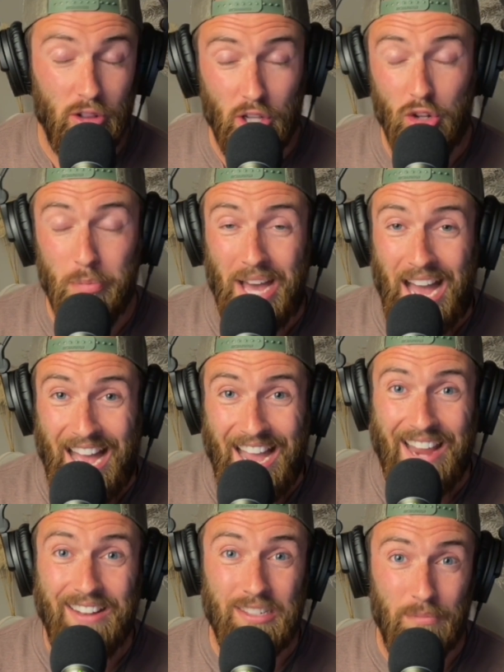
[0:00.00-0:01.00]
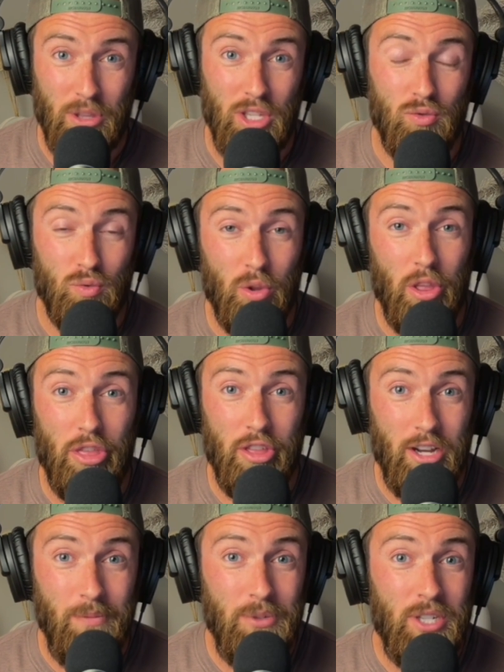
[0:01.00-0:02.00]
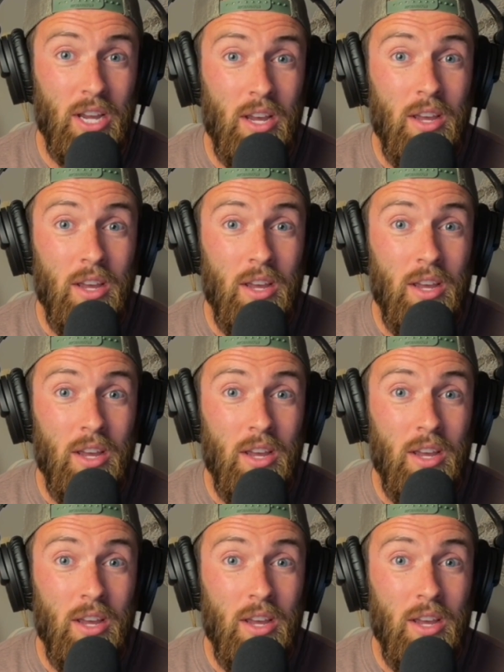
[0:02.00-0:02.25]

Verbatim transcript: little behind some of these rule of thumbs,